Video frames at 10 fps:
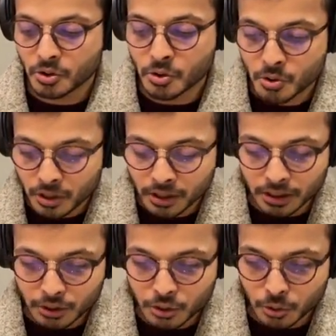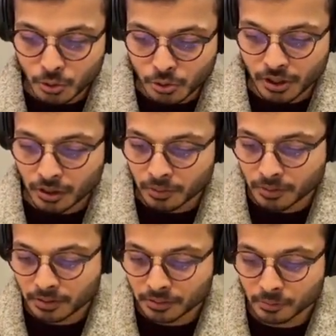really true sound,
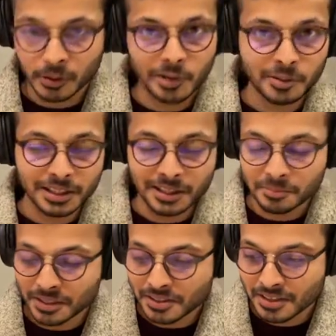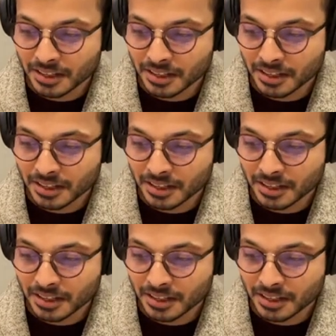whatever that means.